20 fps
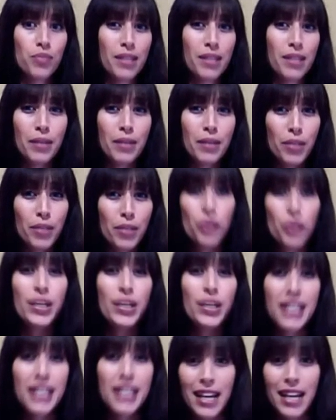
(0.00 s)
September the
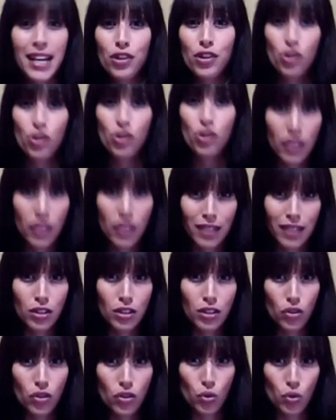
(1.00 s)
28th,
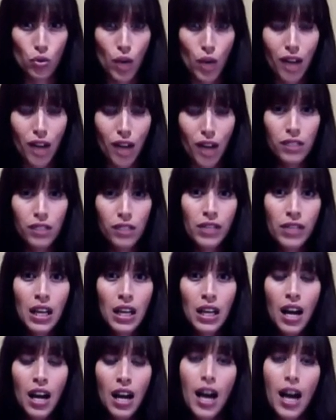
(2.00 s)
2012.
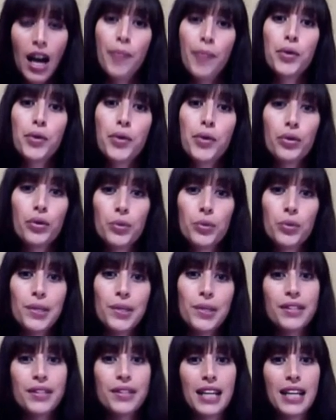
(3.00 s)
You can
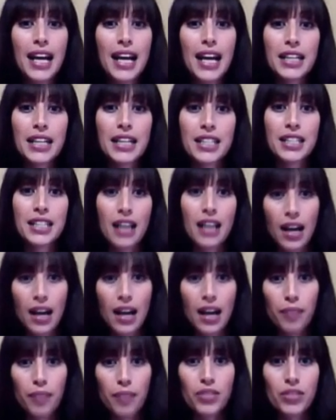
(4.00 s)
also select
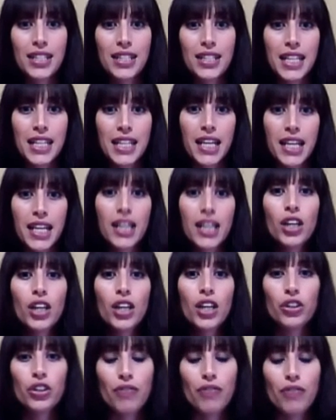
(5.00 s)
to see
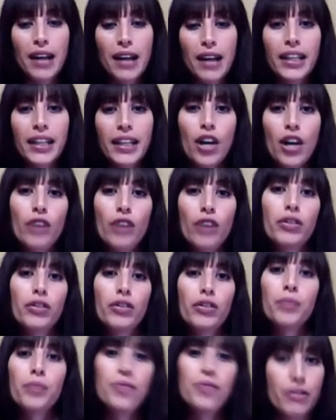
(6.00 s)
your ranking
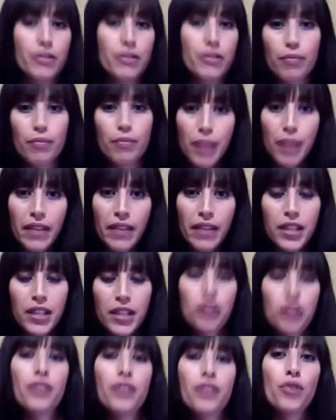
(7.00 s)
over different
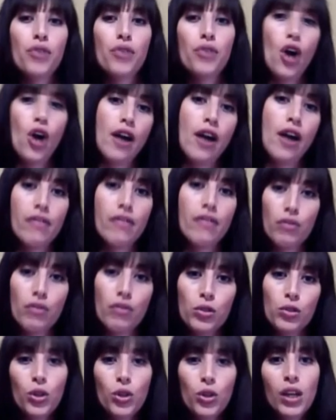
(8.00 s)
periods, so you've got
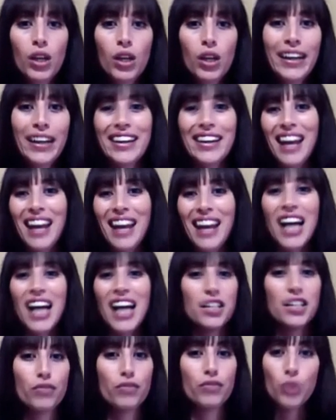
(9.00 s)
overall in the
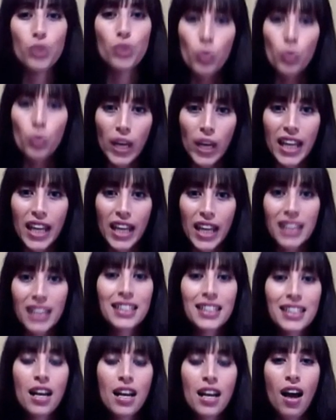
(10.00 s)
last 4
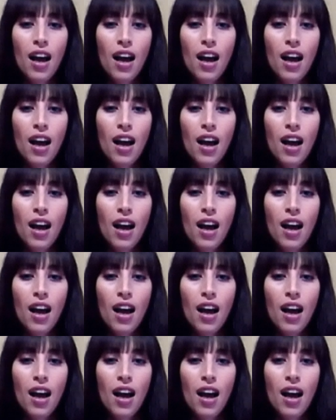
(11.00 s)
weeks,